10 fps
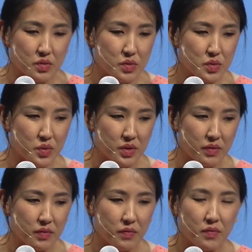sort
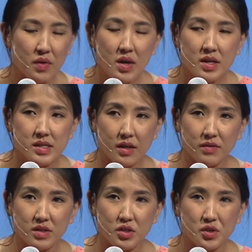of delve
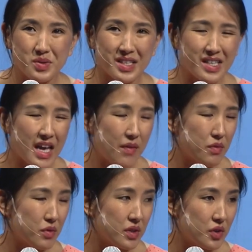into issues. Like, they have a
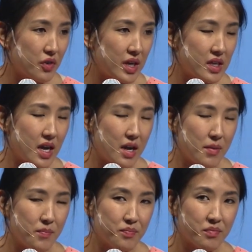really great
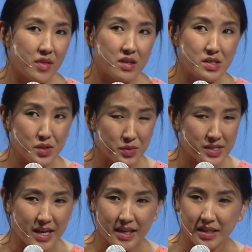
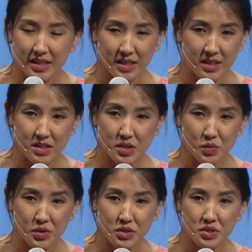suicide and eating
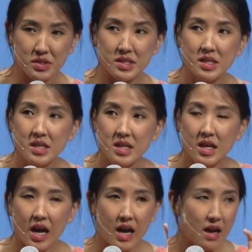disorders
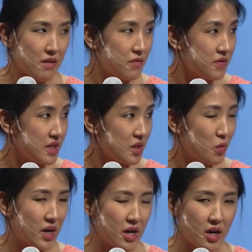feed,
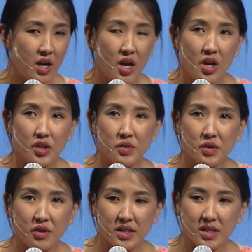where the
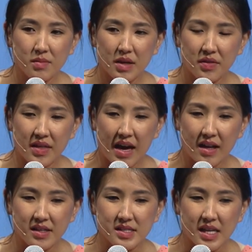great thing about
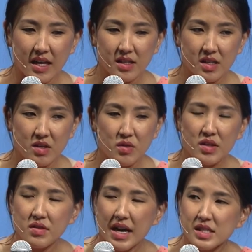that is that
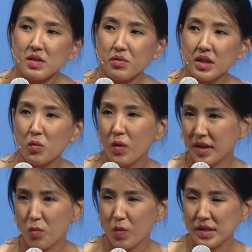that's really
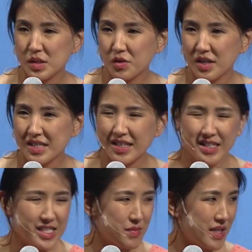one-on-one
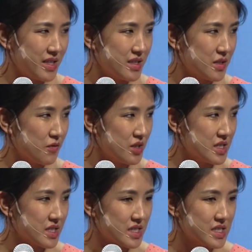storytelling that's making a
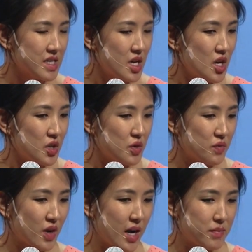difference, because
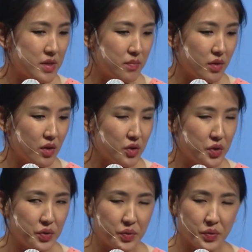you've got people
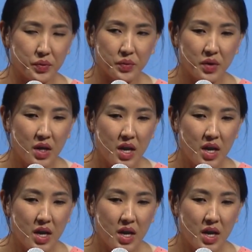who